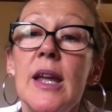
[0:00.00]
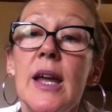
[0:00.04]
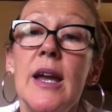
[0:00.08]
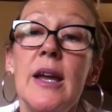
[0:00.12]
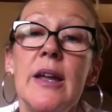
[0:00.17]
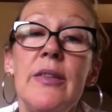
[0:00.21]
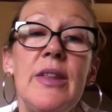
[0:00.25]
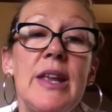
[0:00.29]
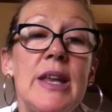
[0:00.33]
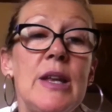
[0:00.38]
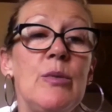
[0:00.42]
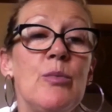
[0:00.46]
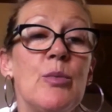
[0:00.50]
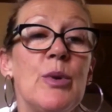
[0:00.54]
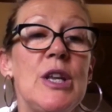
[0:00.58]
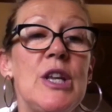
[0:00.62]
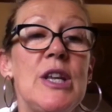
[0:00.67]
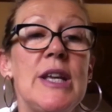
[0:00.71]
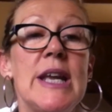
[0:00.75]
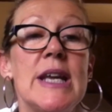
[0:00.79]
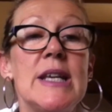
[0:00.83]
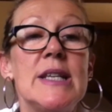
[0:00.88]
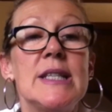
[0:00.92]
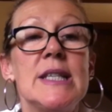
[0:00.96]
And then when
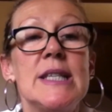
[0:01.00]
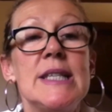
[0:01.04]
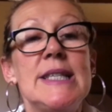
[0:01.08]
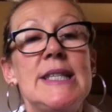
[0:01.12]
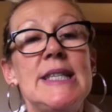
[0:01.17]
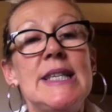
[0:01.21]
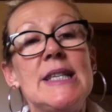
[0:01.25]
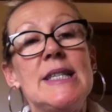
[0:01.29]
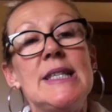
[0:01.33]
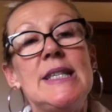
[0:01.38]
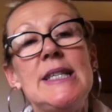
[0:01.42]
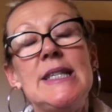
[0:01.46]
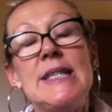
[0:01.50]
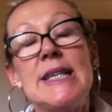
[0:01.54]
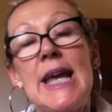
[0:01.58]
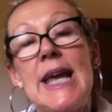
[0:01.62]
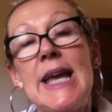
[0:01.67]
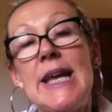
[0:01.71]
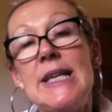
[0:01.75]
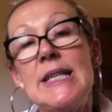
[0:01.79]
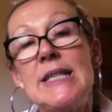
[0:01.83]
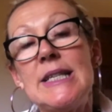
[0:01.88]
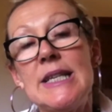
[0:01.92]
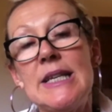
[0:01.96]
you get to 60 to
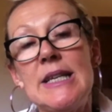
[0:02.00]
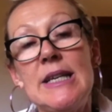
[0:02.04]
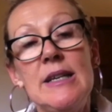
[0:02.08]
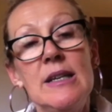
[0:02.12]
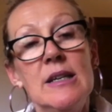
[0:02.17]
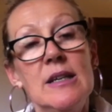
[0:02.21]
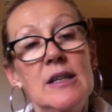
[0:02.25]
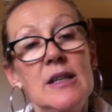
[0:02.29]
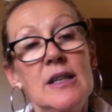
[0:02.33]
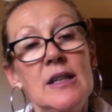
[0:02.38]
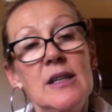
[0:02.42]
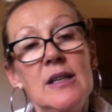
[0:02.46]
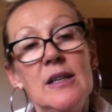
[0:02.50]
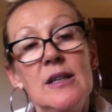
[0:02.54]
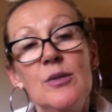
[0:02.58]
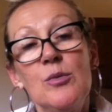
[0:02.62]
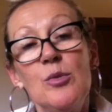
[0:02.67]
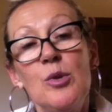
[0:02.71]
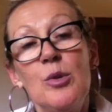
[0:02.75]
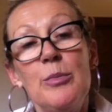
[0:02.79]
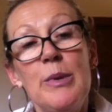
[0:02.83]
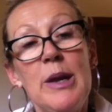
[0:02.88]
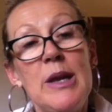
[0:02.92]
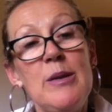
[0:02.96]
80,
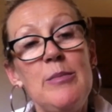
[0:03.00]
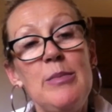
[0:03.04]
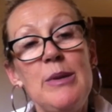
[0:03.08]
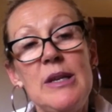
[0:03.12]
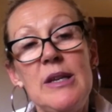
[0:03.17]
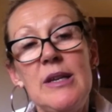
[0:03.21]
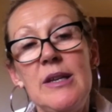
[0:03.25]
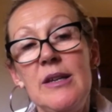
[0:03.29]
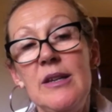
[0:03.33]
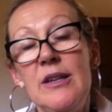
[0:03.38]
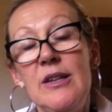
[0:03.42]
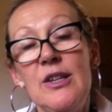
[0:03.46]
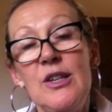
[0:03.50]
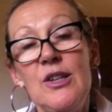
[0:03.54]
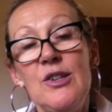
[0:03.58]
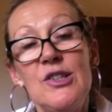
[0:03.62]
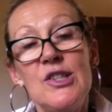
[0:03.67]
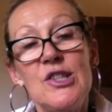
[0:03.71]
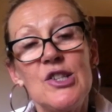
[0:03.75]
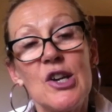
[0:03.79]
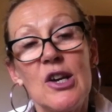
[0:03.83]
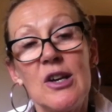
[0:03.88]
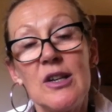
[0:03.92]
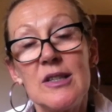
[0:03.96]
well, maybe you
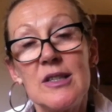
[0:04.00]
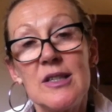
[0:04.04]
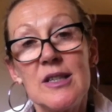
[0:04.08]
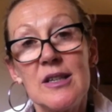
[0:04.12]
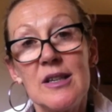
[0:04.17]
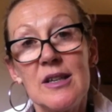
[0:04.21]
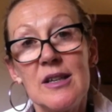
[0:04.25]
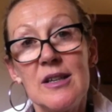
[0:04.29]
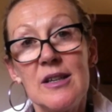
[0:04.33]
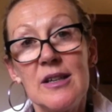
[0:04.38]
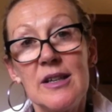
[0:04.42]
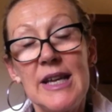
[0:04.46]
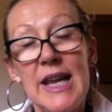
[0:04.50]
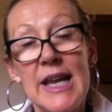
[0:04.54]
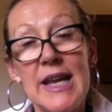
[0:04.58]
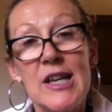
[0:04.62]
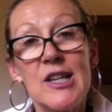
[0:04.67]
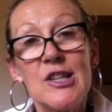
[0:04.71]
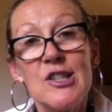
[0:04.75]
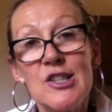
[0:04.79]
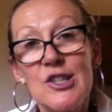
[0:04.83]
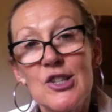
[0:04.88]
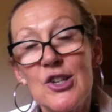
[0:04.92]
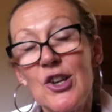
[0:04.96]
start to get
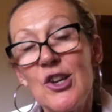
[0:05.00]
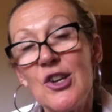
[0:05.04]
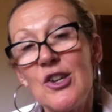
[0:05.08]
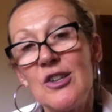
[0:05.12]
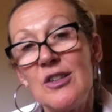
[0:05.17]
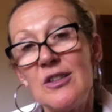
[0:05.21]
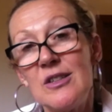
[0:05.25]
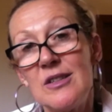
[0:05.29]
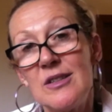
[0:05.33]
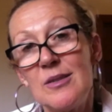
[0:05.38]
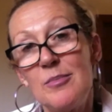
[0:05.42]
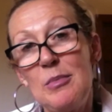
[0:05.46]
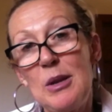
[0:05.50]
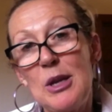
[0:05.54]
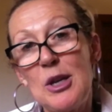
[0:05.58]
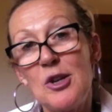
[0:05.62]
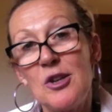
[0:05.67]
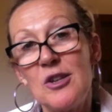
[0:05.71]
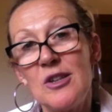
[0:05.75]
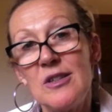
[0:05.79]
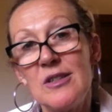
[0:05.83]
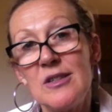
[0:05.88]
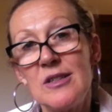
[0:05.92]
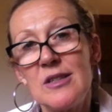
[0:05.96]
concerned
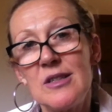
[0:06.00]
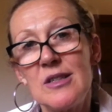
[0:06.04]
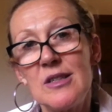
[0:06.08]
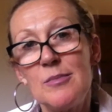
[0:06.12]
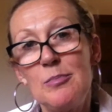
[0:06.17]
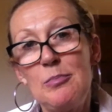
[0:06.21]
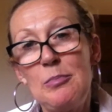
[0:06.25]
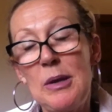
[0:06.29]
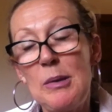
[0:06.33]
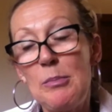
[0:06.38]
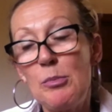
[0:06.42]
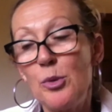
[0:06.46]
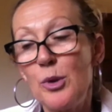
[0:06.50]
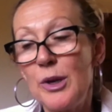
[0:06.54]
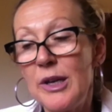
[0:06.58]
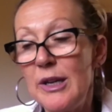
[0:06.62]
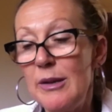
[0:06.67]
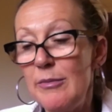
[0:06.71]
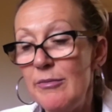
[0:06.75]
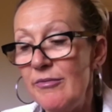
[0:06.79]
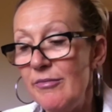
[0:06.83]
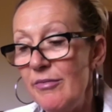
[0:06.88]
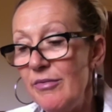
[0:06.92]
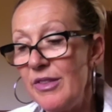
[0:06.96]
because people
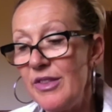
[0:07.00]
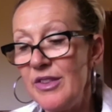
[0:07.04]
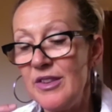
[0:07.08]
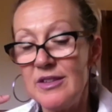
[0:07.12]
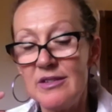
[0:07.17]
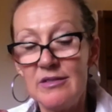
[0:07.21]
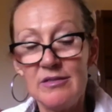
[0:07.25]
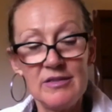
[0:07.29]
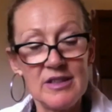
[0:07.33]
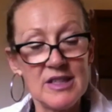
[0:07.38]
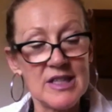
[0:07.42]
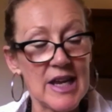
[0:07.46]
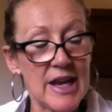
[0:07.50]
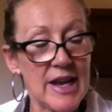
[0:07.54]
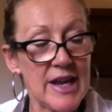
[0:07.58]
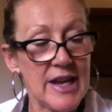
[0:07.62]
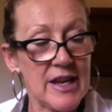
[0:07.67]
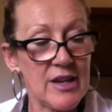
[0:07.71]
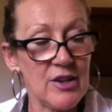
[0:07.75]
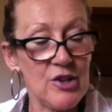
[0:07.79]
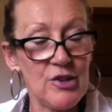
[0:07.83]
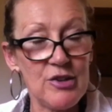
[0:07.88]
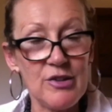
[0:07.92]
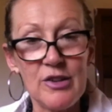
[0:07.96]
keep
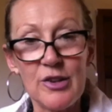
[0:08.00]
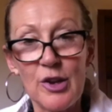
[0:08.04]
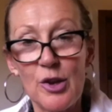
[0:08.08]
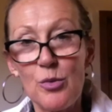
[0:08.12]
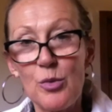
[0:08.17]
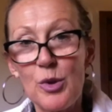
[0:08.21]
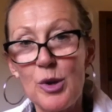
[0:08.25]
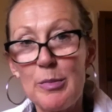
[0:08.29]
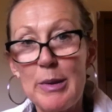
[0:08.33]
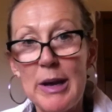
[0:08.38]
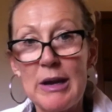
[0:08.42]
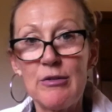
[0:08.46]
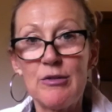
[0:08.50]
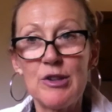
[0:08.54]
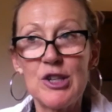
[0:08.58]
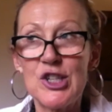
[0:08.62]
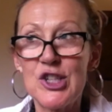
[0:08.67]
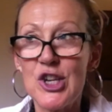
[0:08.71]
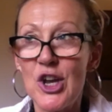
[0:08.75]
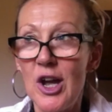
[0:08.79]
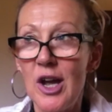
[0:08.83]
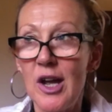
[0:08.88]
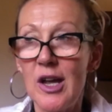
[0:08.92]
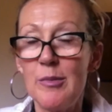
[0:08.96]
saying, what about
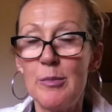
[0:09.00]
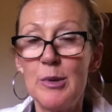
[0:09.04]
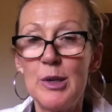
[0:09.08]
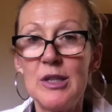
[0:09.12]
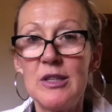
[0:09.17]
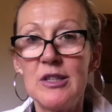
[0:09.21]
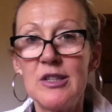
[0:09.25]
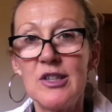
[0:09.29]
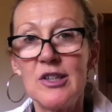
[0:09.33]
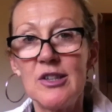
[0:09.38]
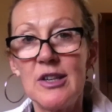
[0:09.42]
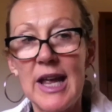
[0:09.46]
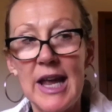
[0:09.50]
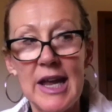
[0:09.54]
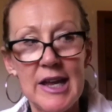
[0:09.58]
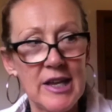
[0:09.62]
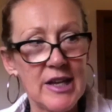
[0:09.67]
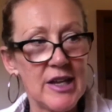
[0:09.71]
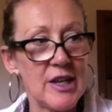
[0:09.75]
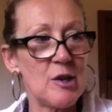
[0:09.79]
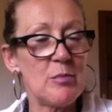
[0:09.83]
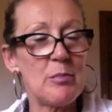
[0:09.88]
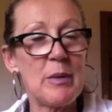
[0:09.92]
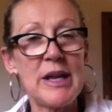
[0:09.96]
retirement and how are
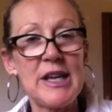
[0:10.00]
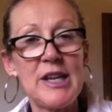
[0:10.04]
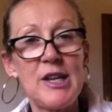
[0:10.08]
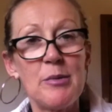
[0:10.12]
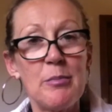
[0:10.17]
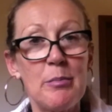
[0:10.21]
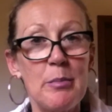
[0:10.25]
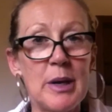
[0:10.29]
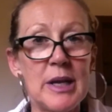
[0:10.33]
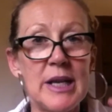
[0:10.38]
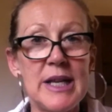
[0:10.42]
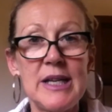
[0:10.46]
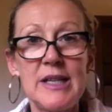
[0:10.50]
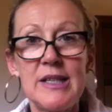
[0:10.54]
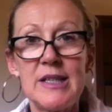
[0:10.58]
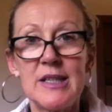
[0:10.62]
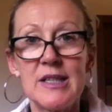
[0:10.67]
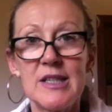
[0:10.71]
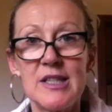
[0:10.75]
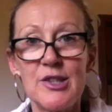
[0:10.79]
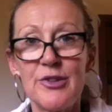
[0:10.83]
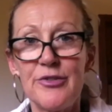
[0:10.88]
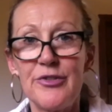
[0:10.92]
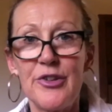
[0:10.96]
you going to make your money
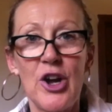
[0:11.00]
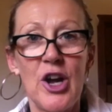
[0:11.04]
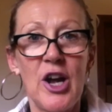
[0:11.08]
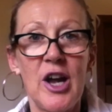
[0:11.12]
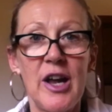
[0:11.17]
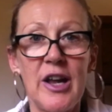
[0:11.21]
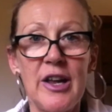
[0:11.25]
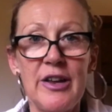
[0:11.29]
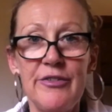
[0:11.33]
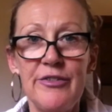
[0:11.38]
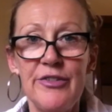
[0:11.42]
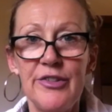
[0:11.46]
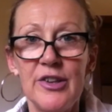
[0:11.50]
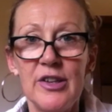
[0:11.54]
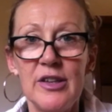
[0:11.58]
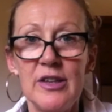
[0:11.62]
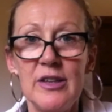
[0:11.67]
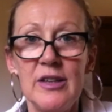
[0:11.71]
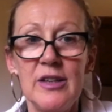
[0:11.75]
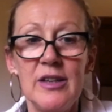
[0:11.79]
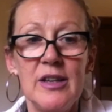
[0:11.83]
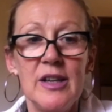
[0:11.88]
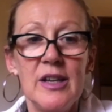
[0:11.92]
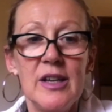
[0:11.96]
to survive
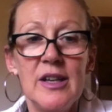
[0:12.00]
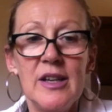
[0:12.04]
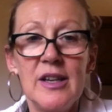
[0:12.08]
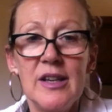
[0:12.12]
and